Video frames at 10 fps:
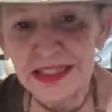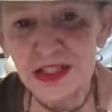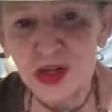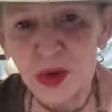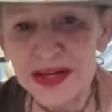the
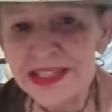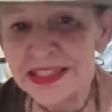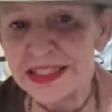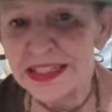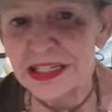
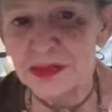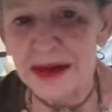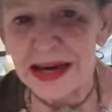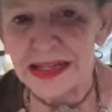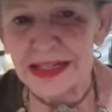choices he's
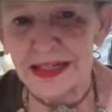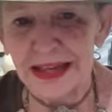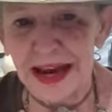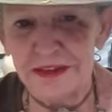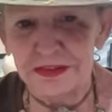made in
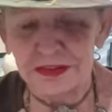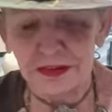life,